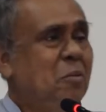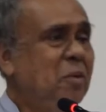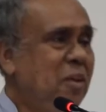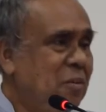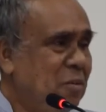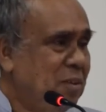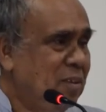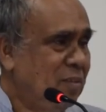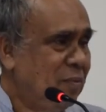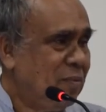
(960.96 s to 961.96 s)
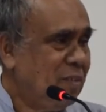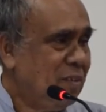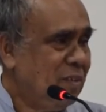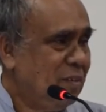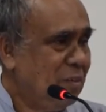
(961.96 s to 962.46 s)
Nobody knows.
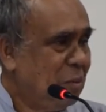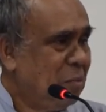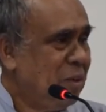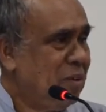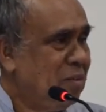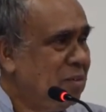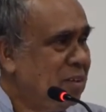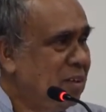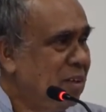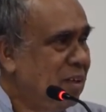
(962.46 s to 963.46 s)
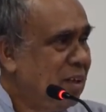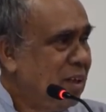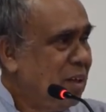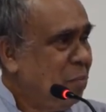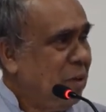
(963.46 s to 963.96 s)
Nobody knows.
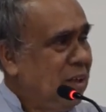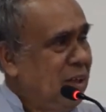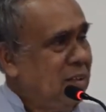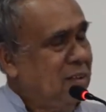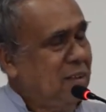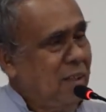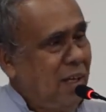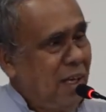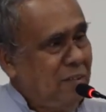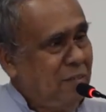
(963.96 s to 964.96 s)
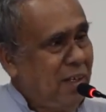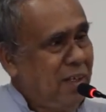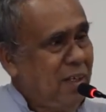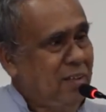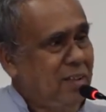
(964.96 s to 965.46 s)
Because as
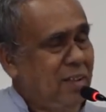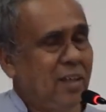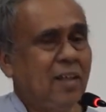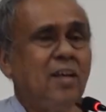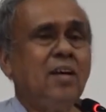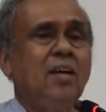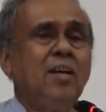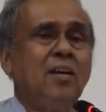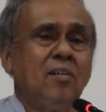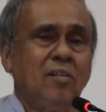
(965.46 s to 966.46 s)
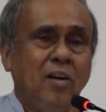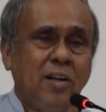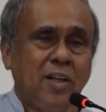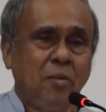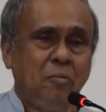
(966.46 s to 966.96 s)
far as the
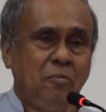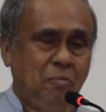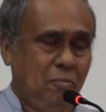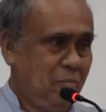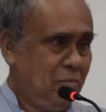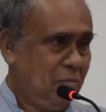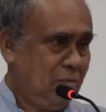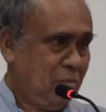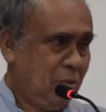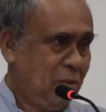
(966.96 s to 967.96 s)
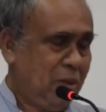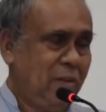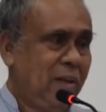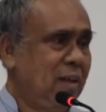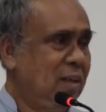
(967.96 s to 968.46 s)
quantum motor
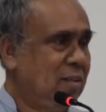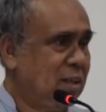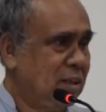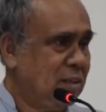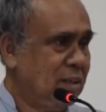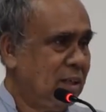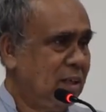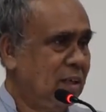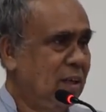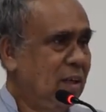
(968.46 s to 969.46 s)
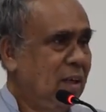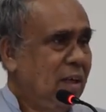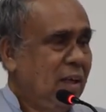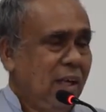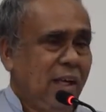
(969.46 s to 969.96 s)
vehicle is concerned,
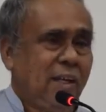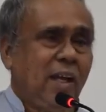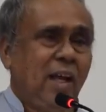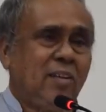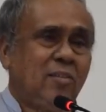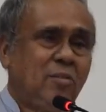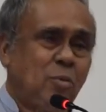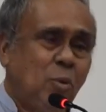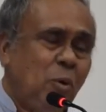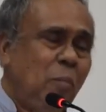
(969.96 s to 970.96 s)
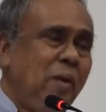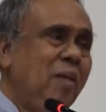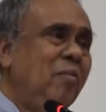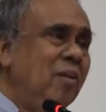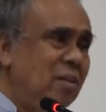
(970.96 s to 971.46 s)
it has so
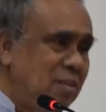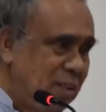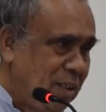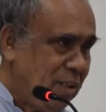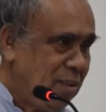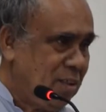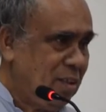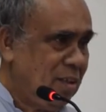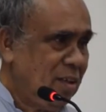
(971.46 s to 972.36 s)
many velocities,